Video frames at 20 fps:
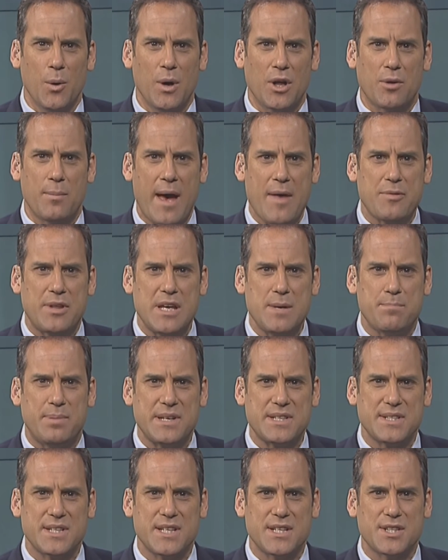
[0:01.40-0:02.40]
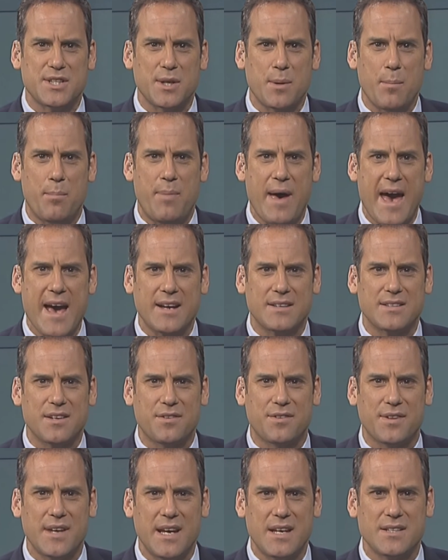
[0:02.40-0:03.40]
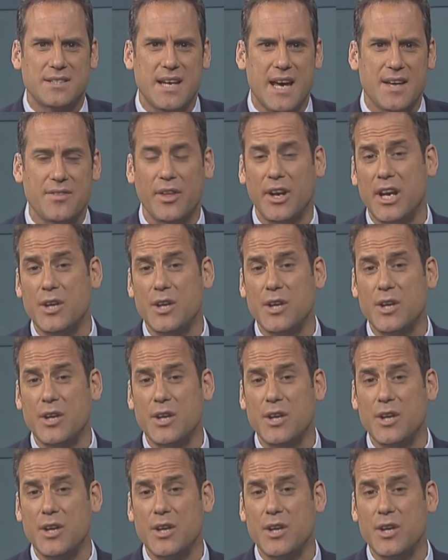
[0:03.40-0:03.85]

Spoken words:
Welcome back. The business-backed think tank,